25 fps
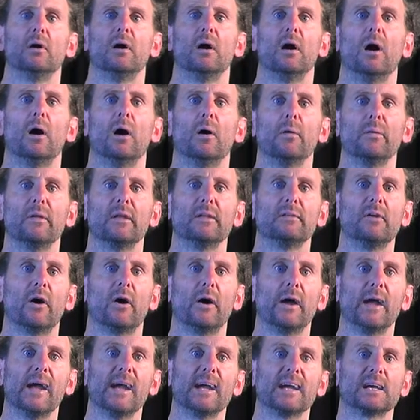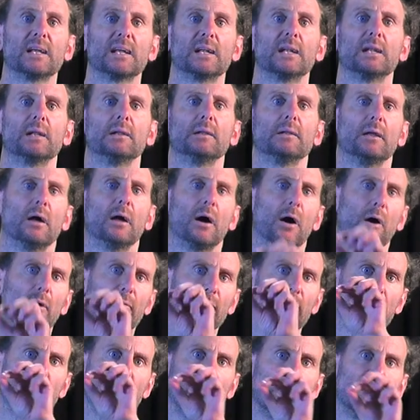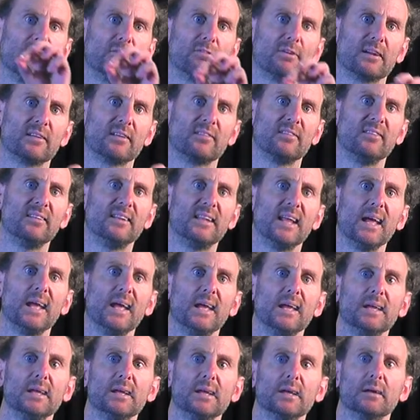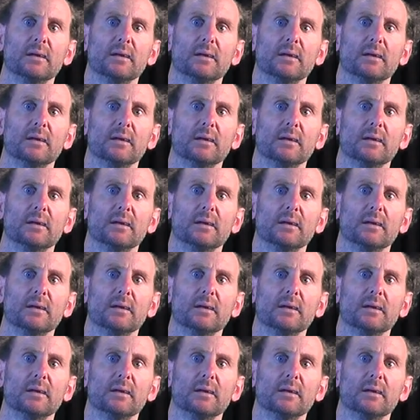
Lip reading: on the diagonal of the matrix D